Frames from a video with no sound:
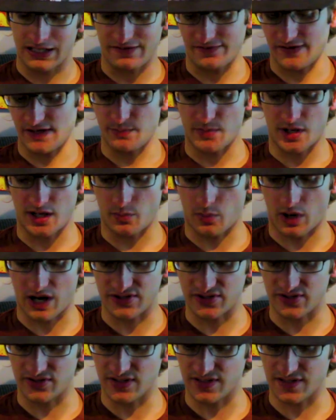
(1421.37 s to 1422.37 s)
if anybody
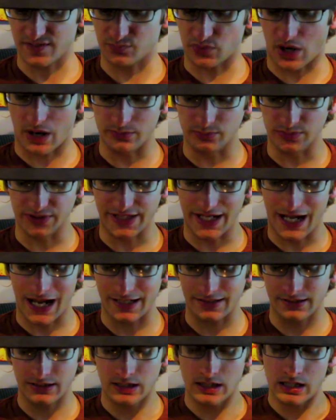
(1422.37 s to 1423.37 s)
watches this, probably
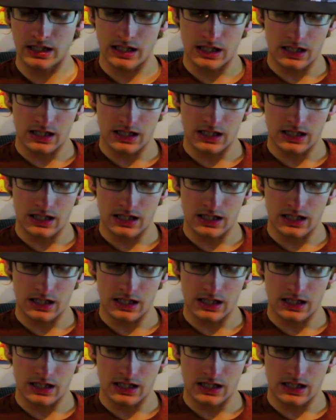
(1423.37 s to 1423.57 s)
not,